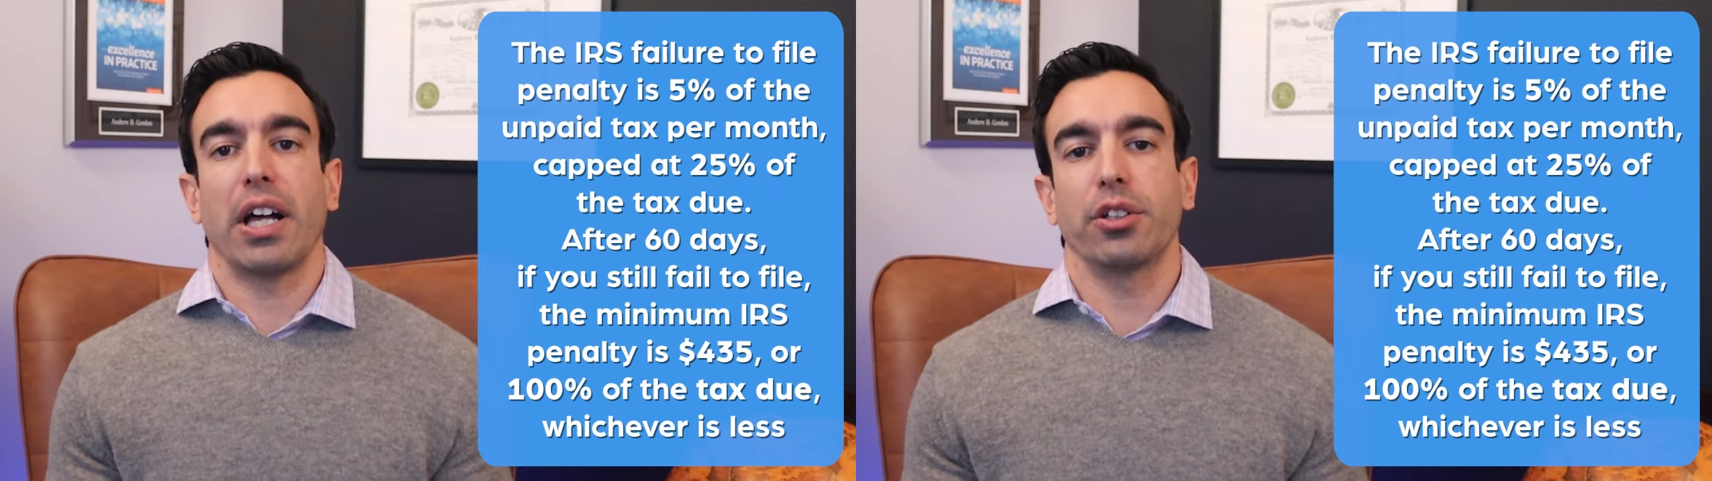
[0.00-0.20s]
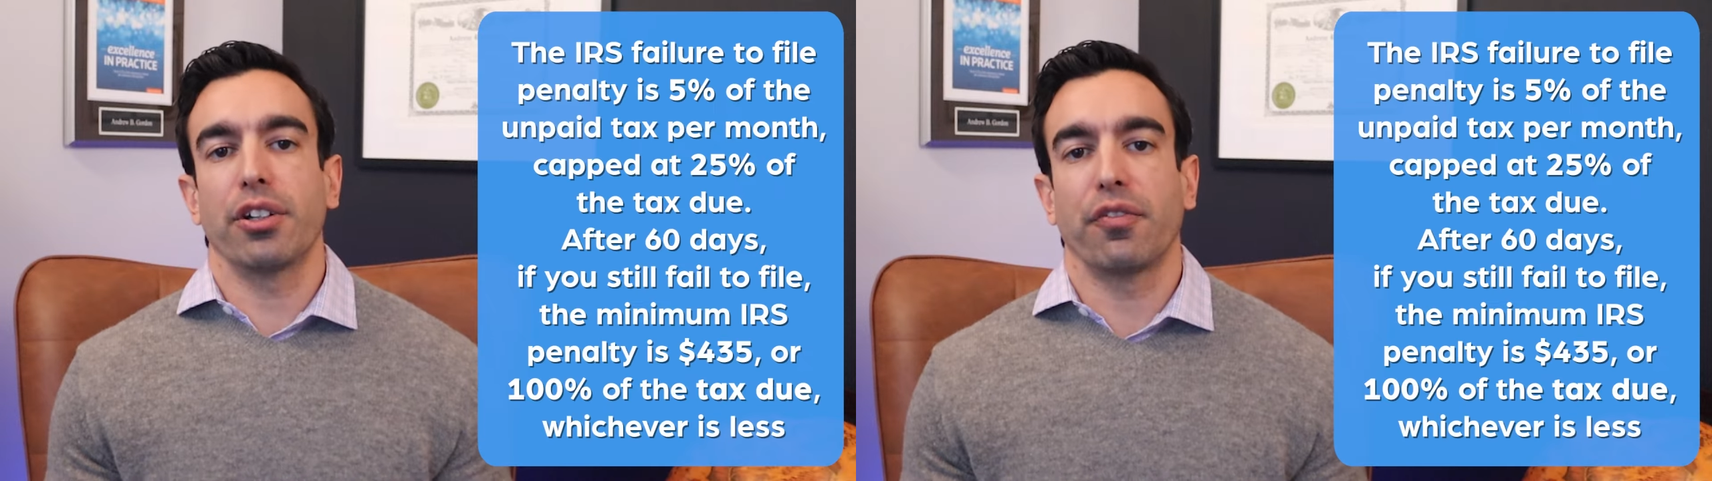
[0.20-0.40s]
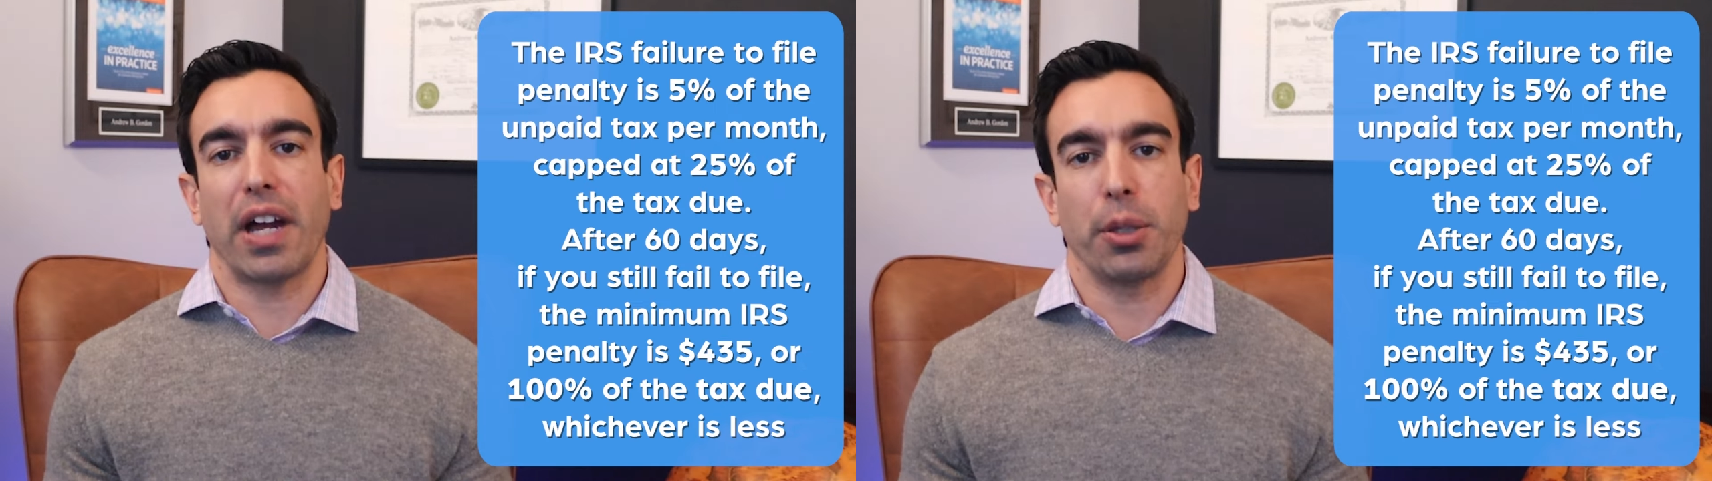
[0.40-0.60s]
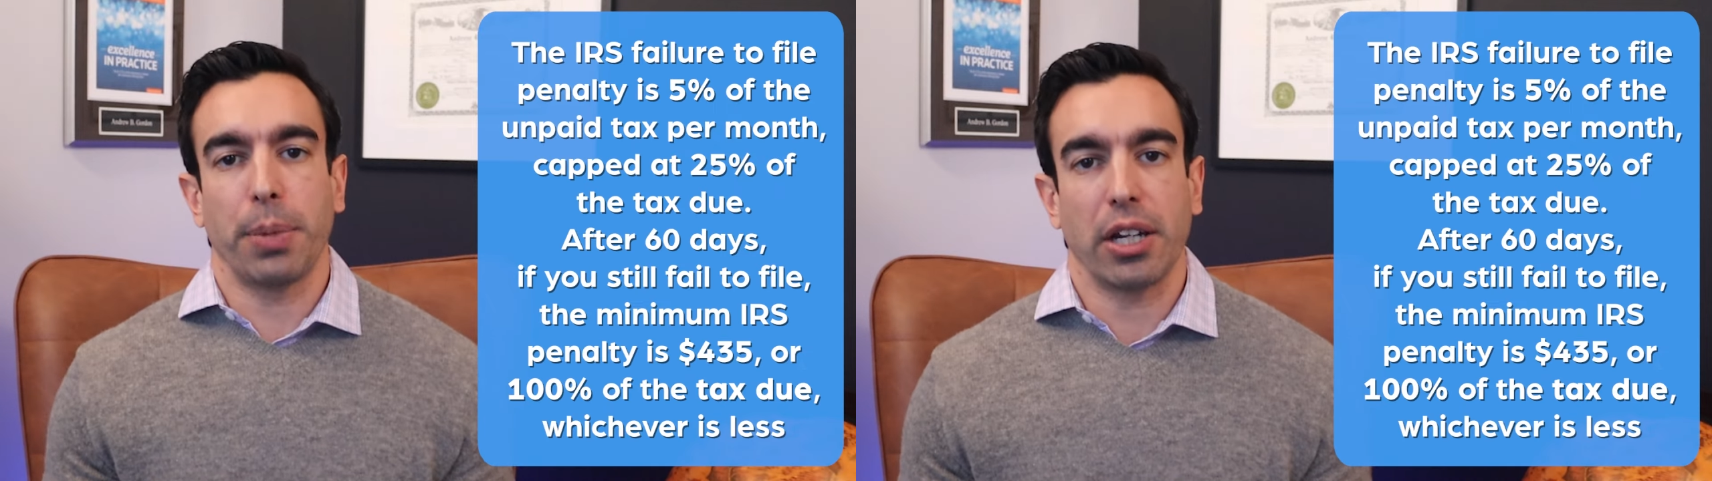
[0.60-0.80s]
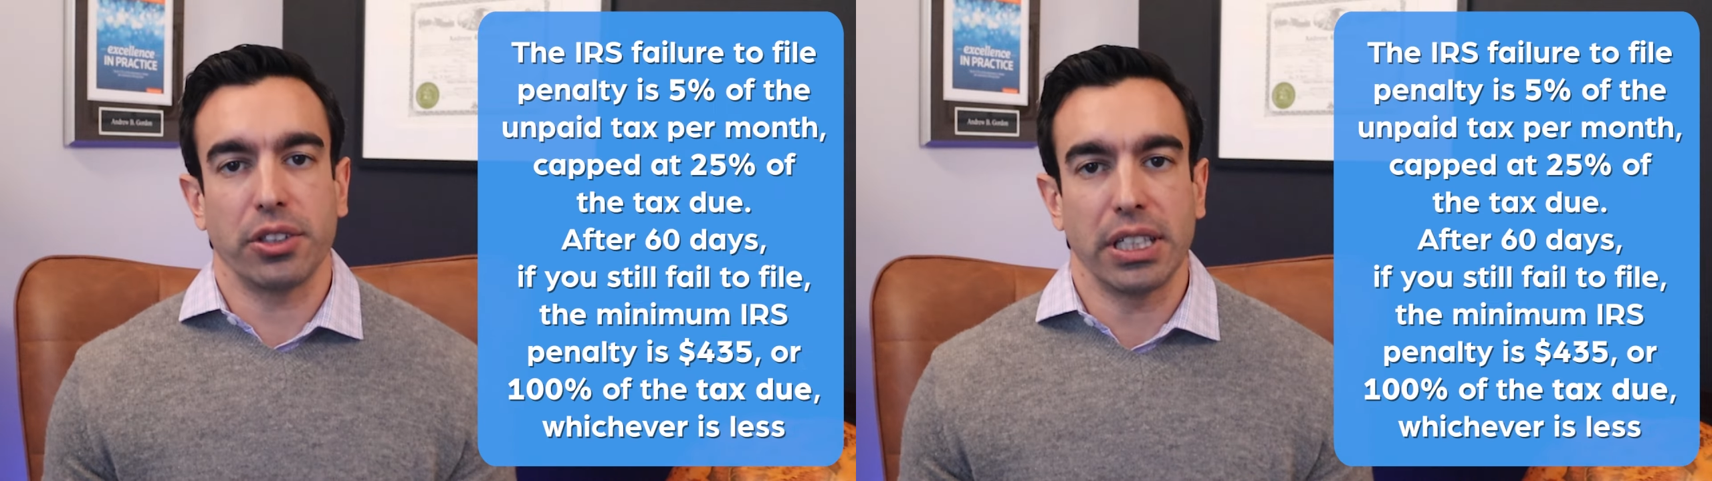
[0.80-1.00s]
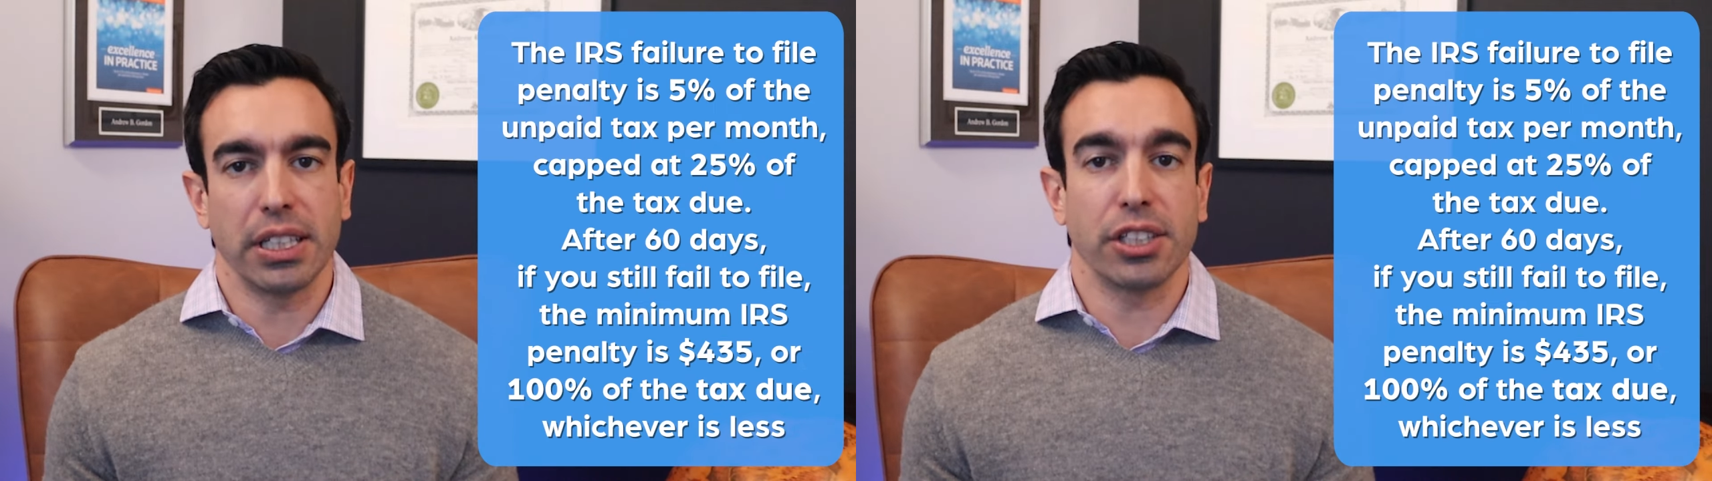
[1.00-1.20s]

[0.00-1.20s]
failure to file penalty